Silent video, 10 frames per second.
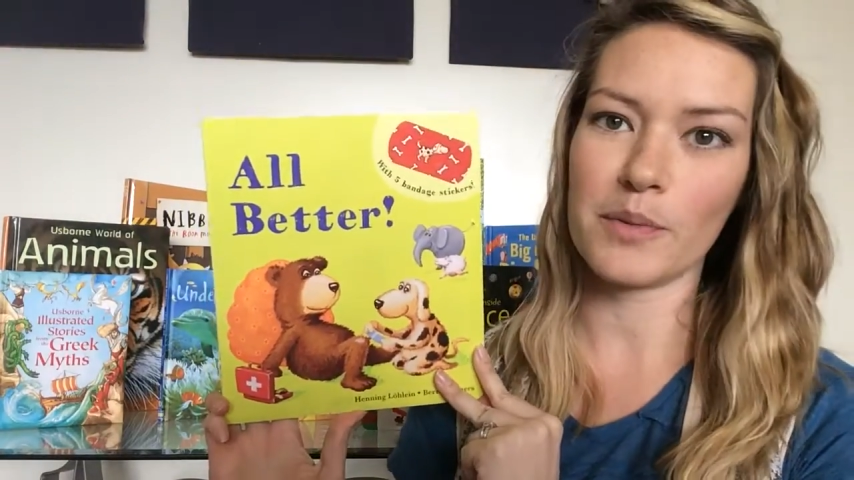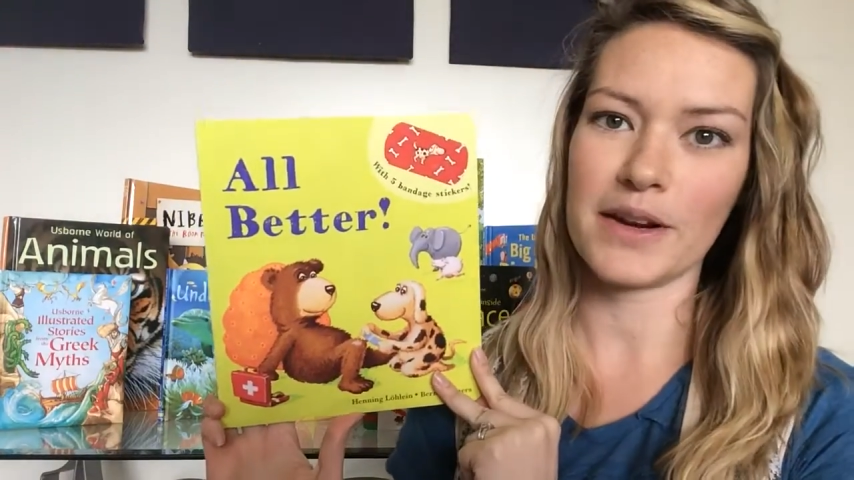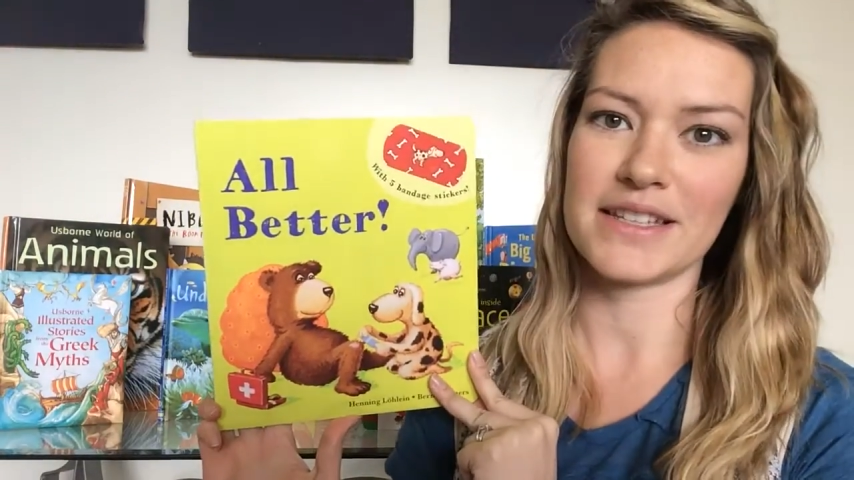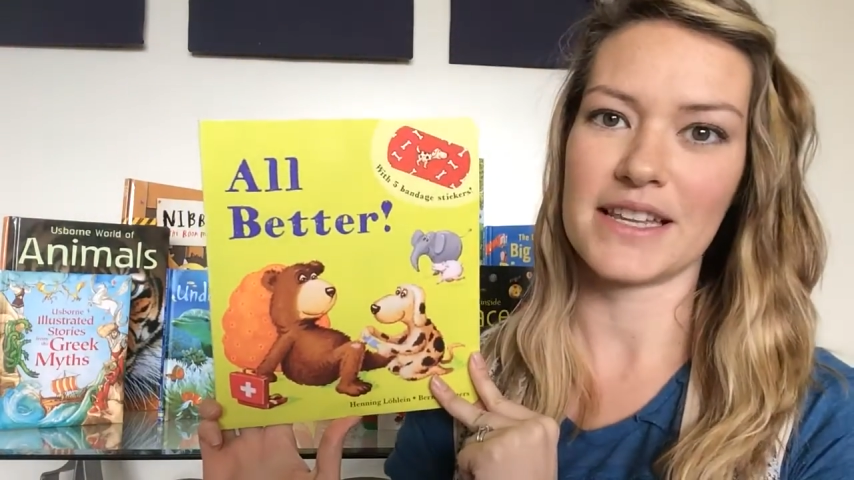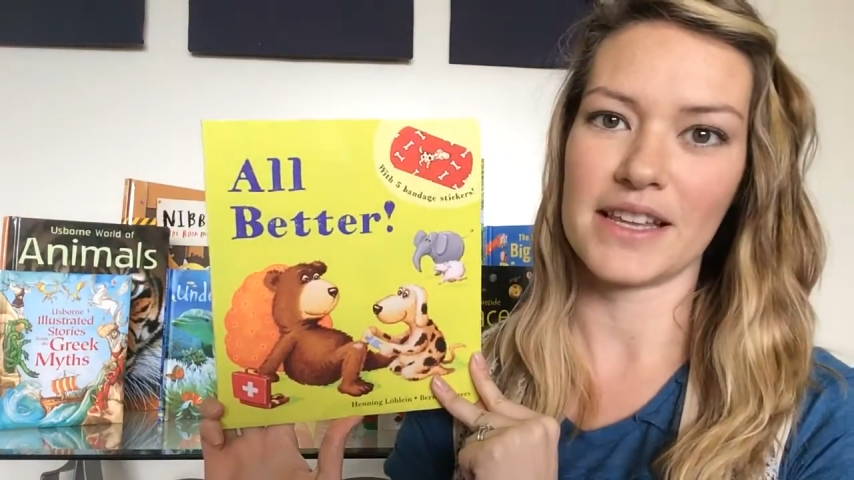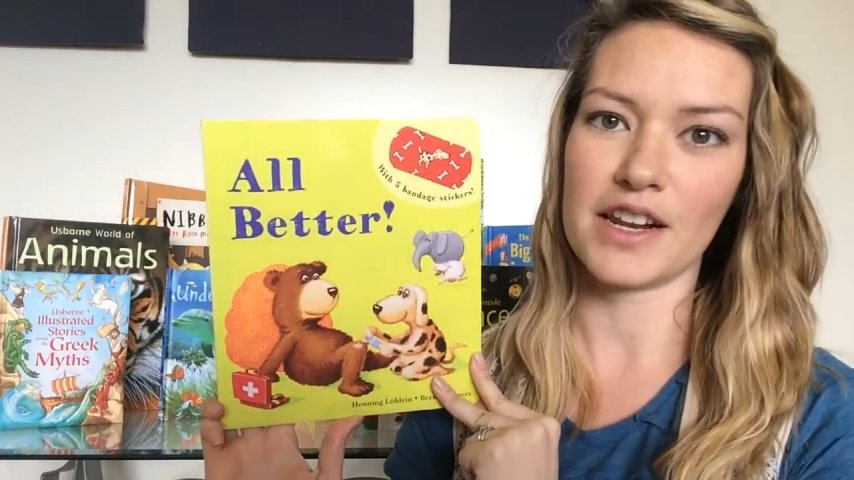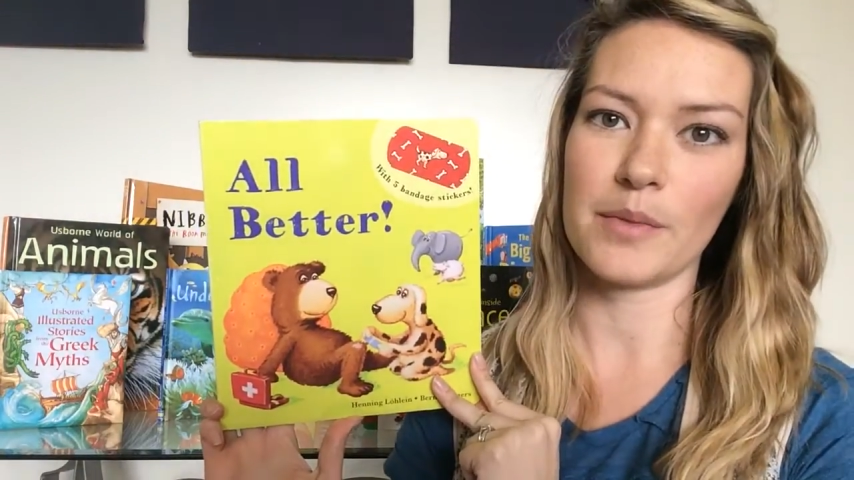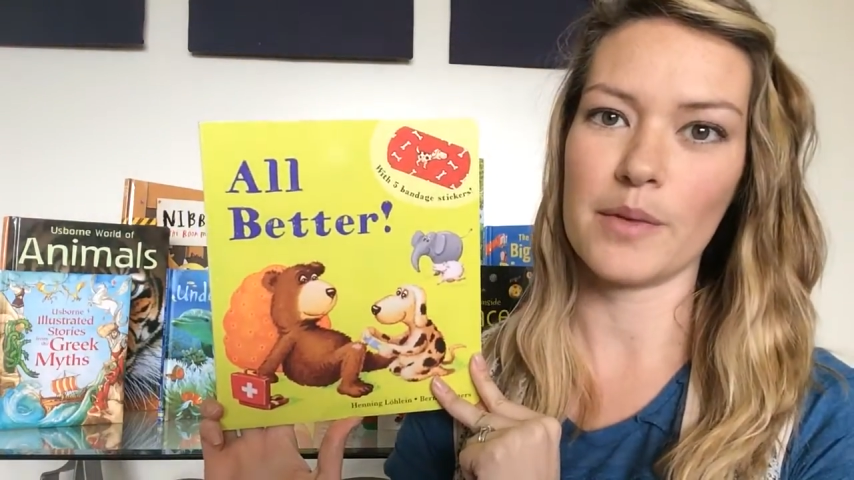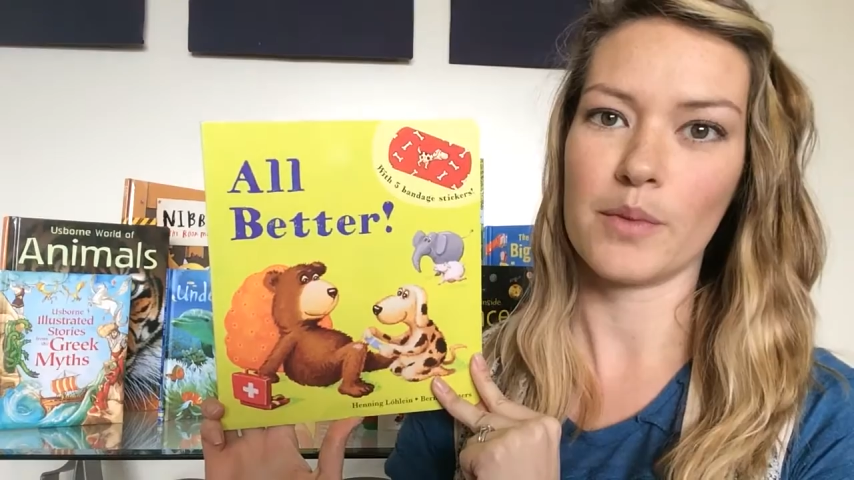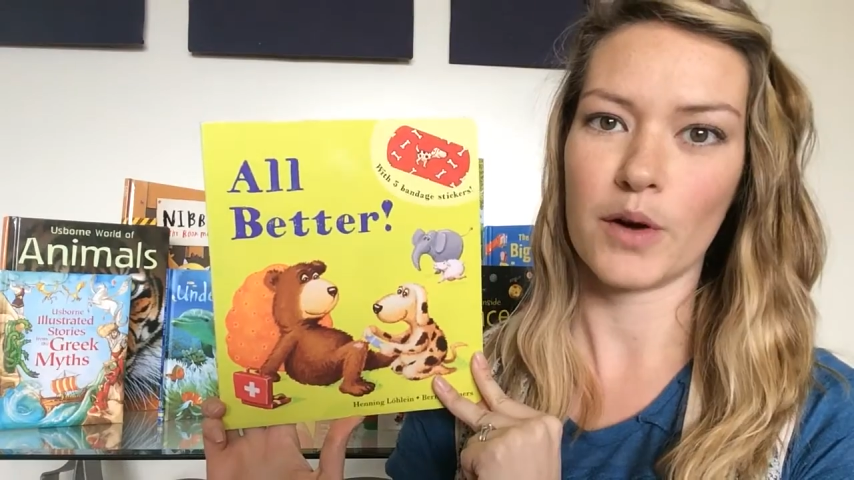but it's a little
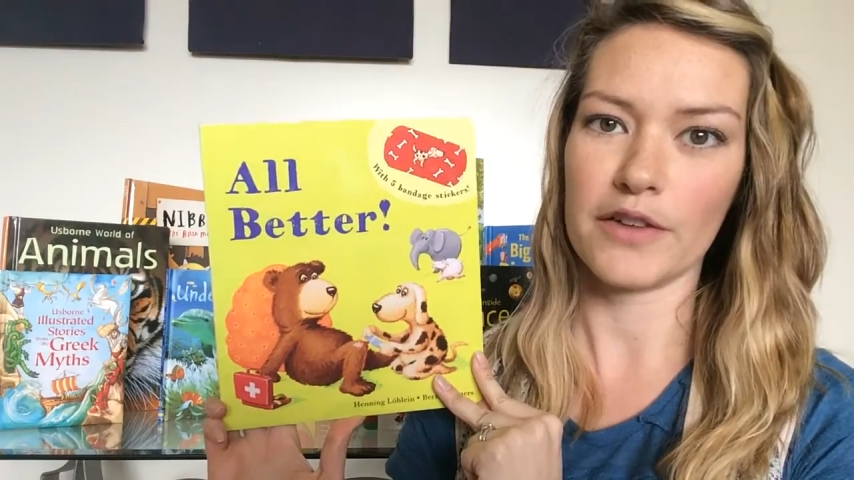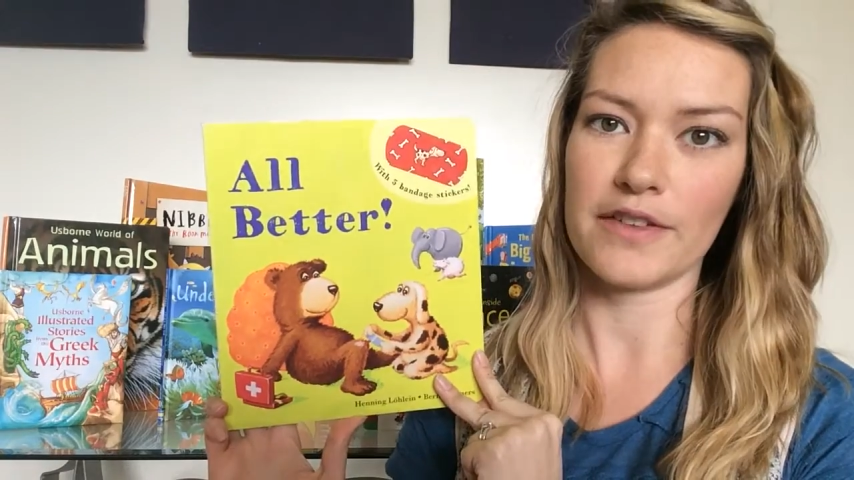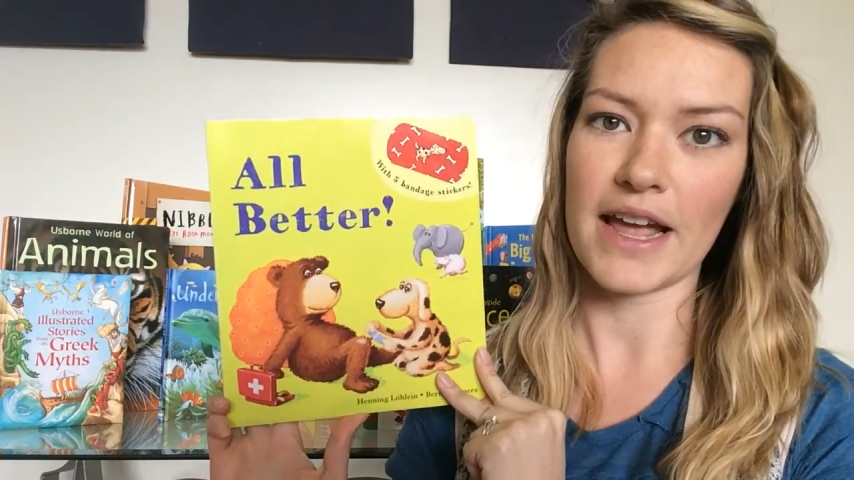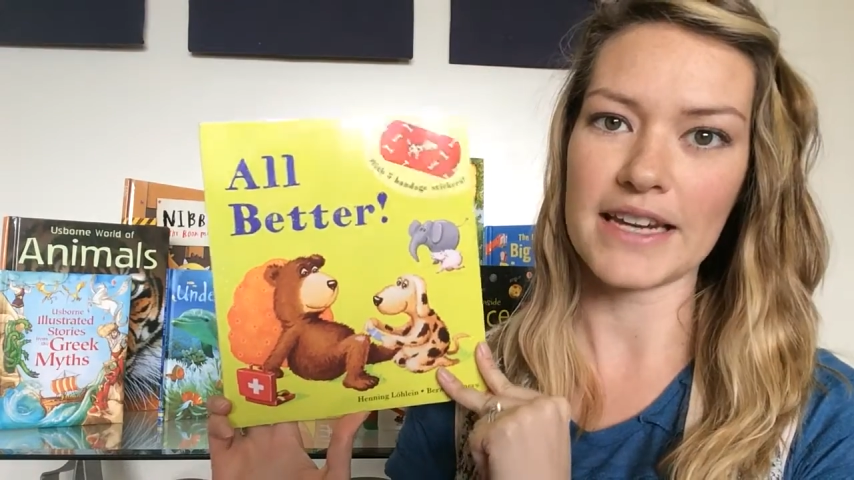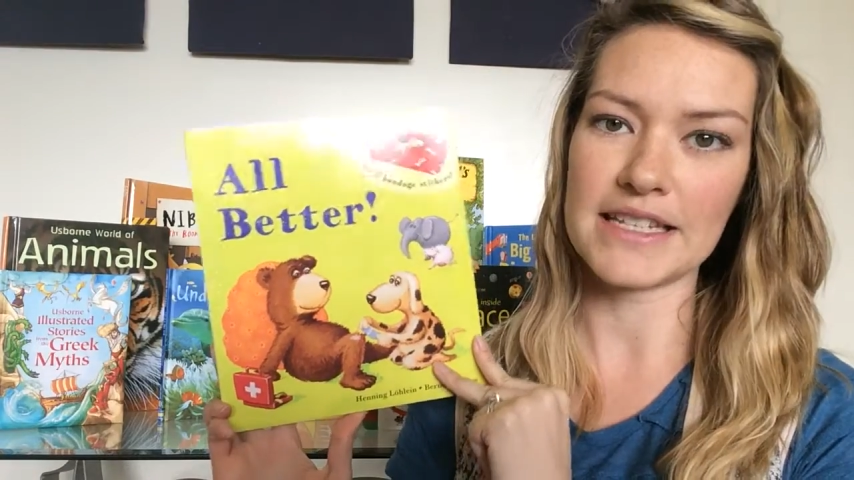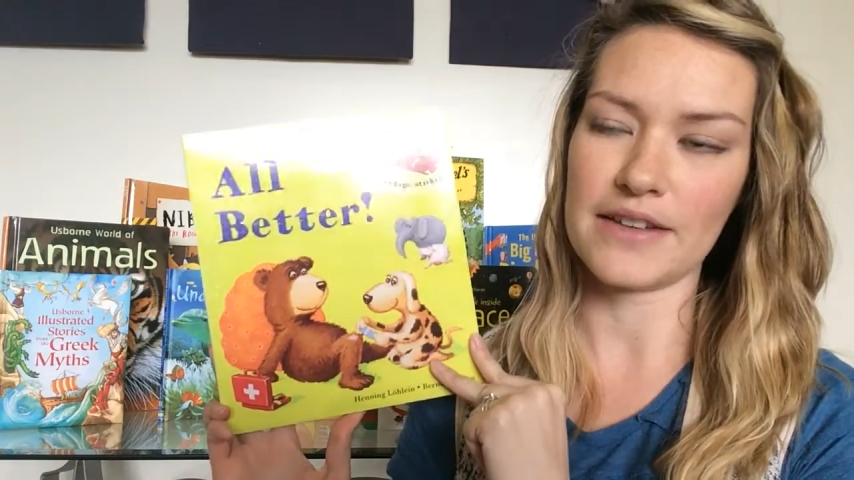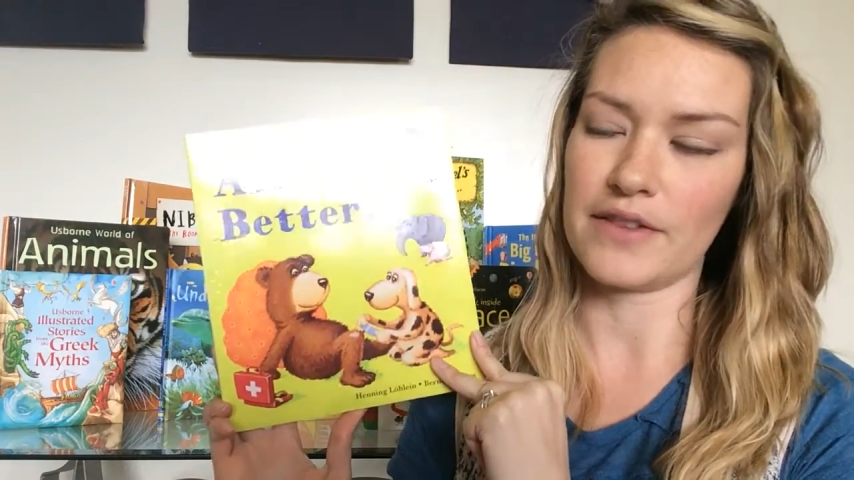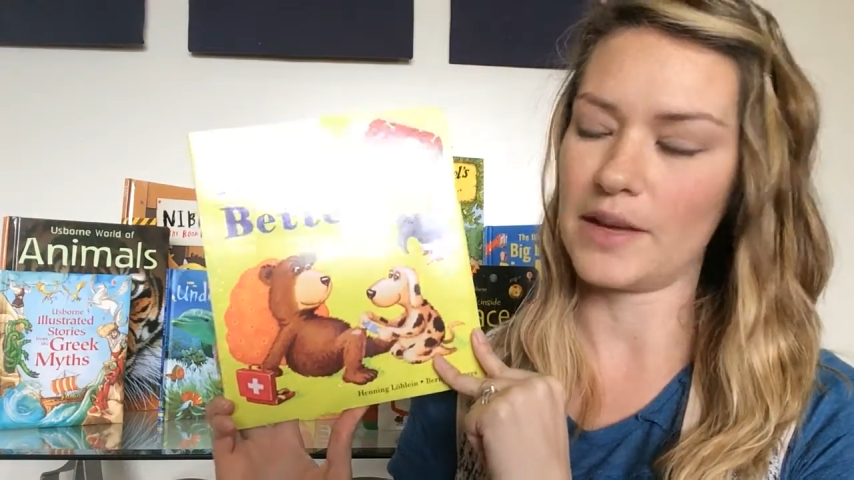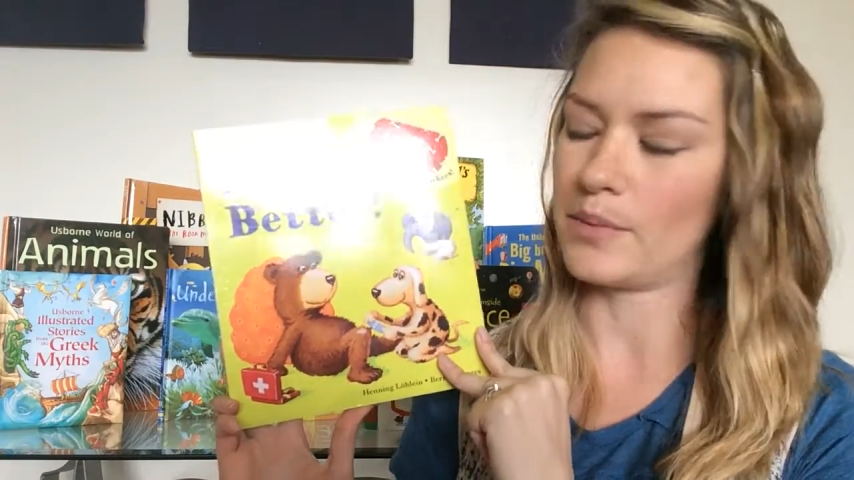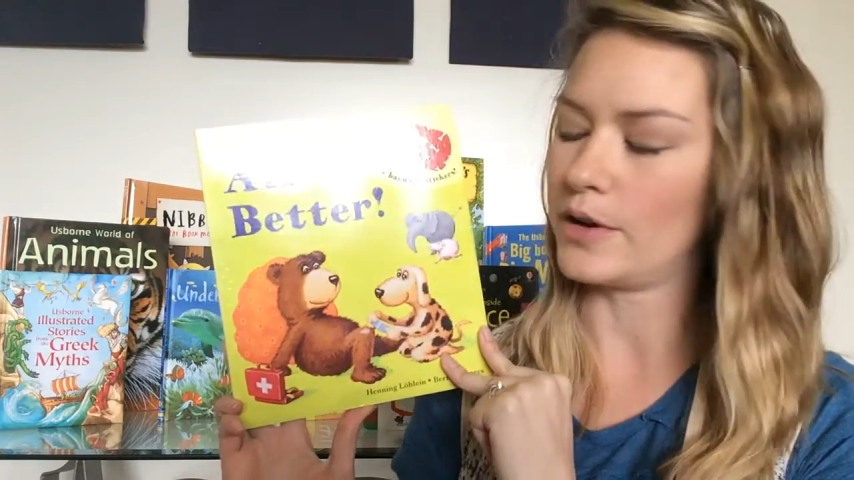bit more of an
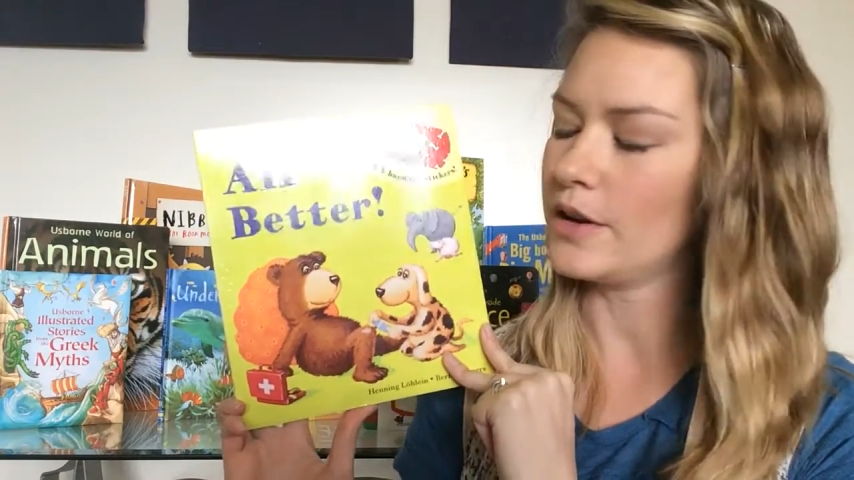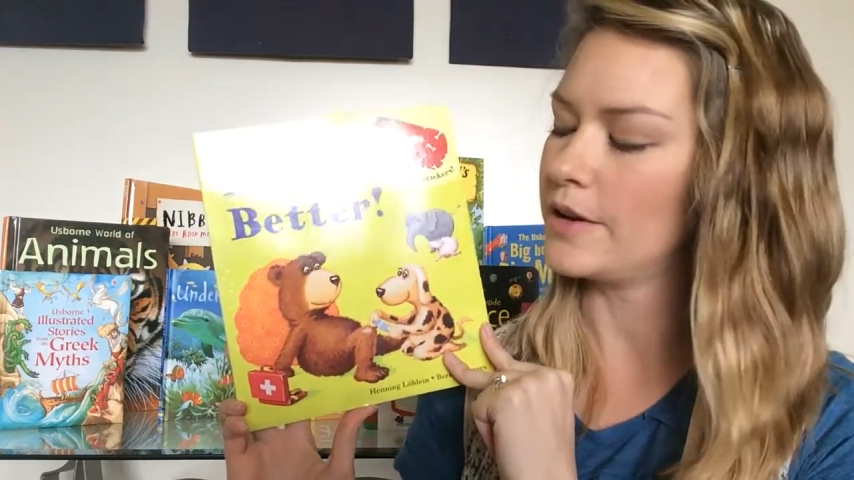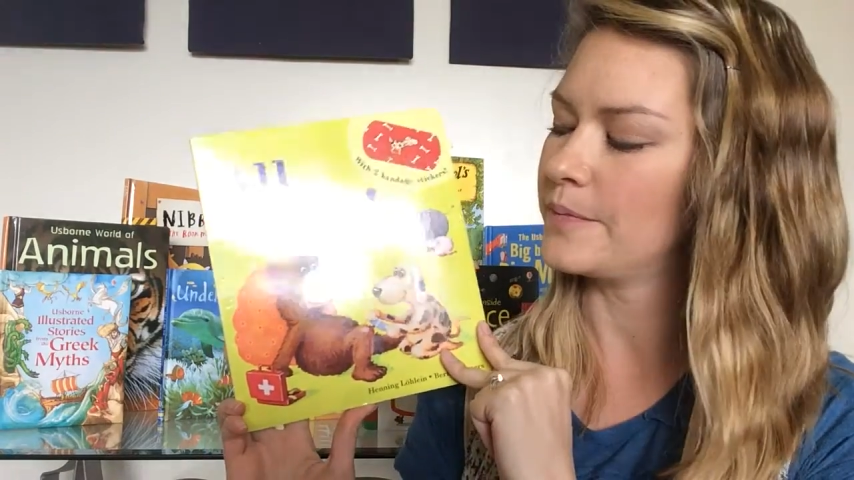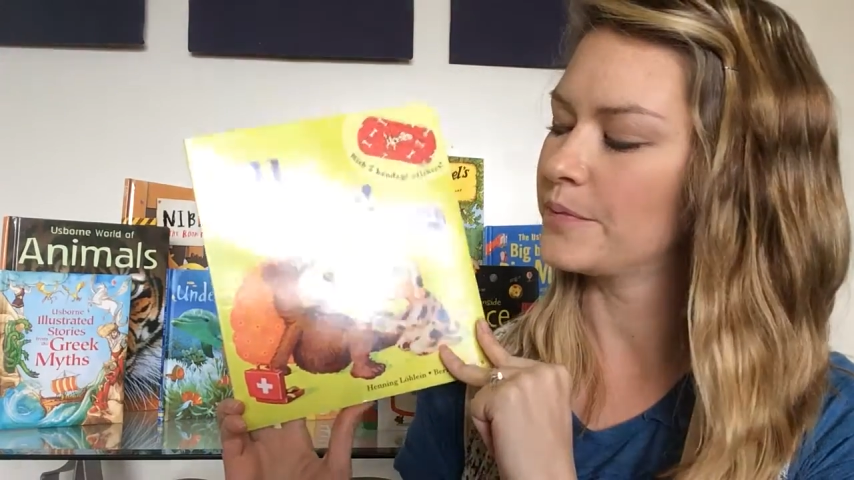activity book.